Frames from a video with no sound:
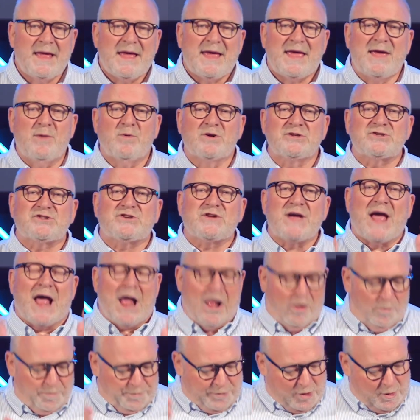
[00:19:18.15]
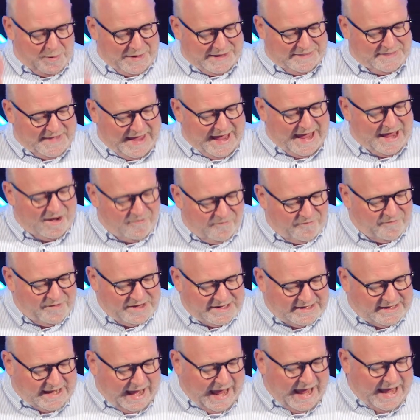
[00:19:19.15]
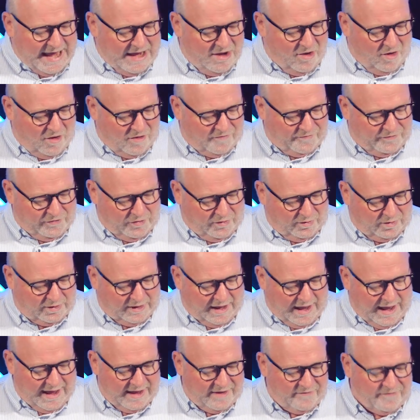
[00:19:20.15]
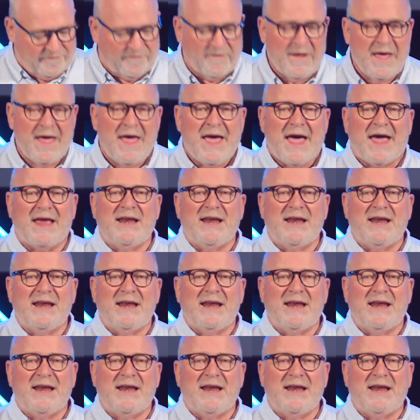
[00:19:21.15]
He wants to help you in the everyday of your life.